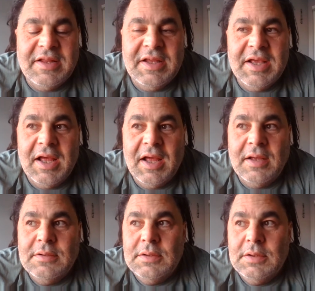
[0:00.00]

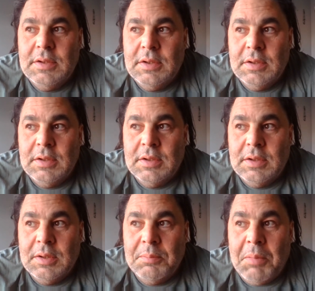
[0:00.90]
the
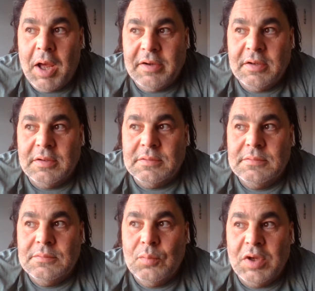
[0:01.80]

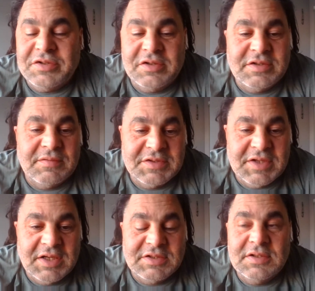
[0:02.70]
modern Western
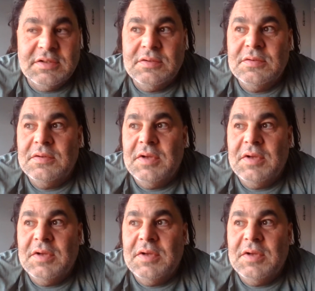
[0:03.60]
civilization,